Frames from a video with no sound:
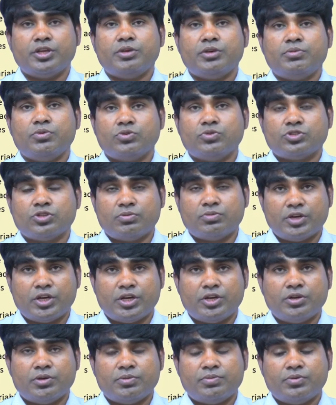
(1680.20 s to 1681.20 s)
give you some
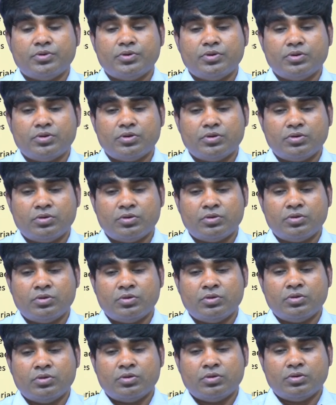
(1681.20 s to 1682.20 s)
kind of
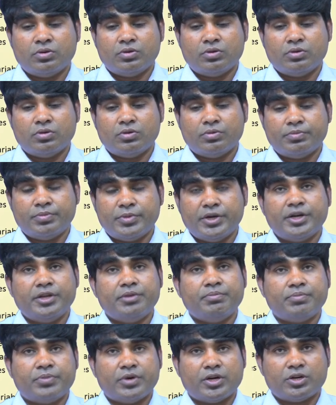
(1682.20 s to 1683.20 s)
bad
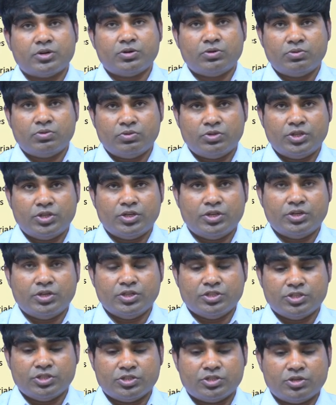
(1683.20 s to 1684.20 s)
impact to the
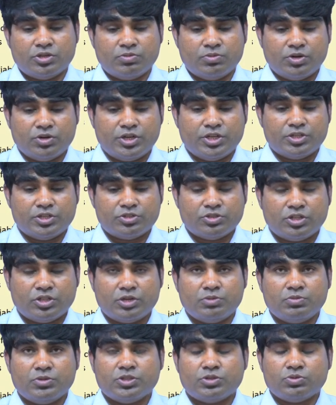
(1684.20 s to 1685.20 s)
decision model. So,
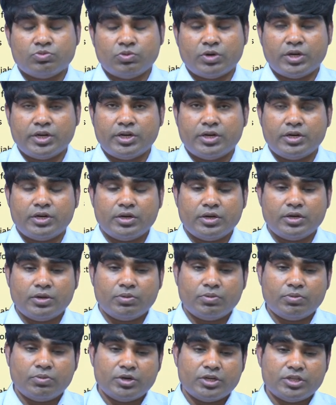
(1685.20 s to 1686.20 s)
that means what
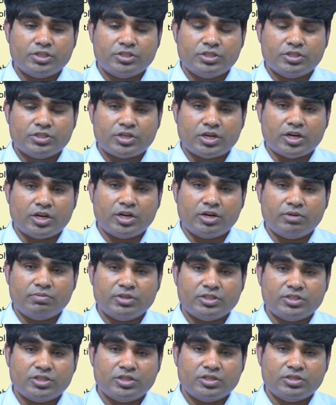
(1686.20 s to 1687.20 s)
is the standard
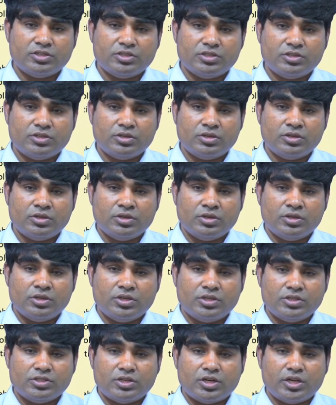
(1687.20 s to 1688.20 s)
message
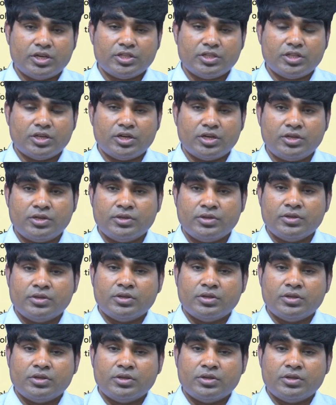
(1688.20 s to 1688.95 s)
is like that